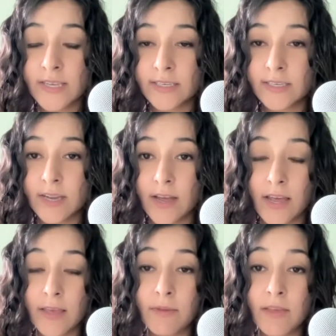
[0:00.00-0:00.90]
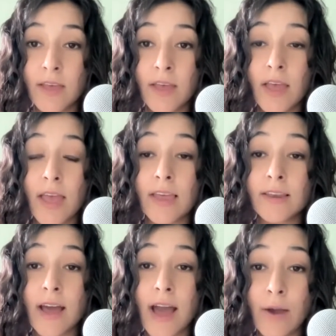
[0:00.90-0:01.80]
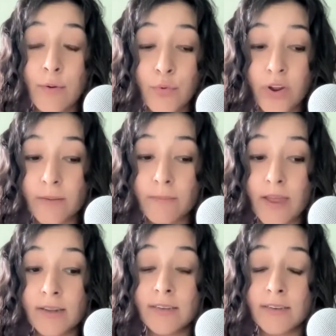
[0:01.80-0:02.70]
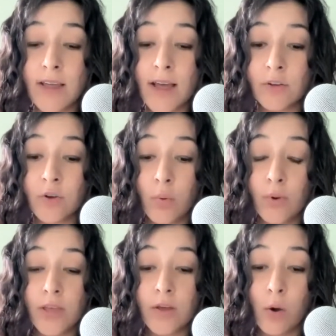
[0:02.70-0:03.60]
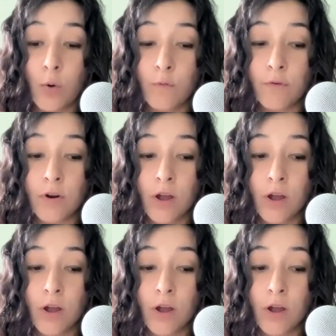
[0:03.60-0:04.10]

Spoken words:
this time. And I would recommend not going over